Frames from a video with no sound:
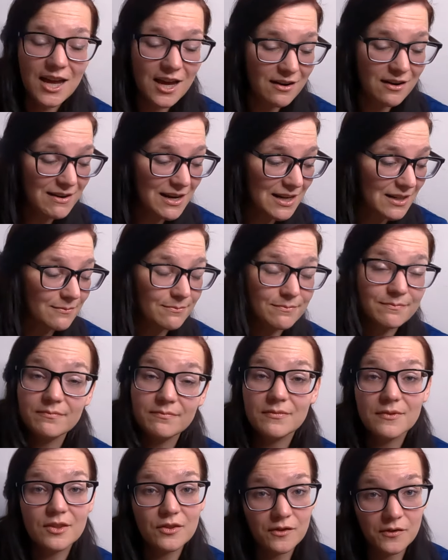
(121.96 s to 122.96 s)
All right,
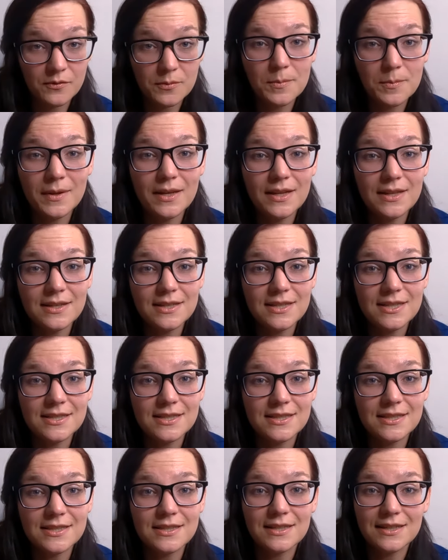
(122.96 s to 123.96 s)
thrift with me it
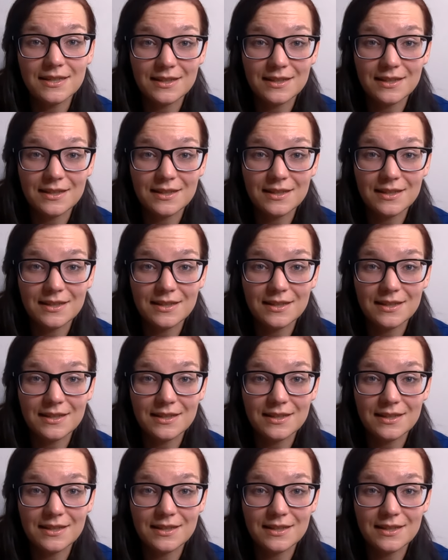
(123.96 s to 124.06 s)
is.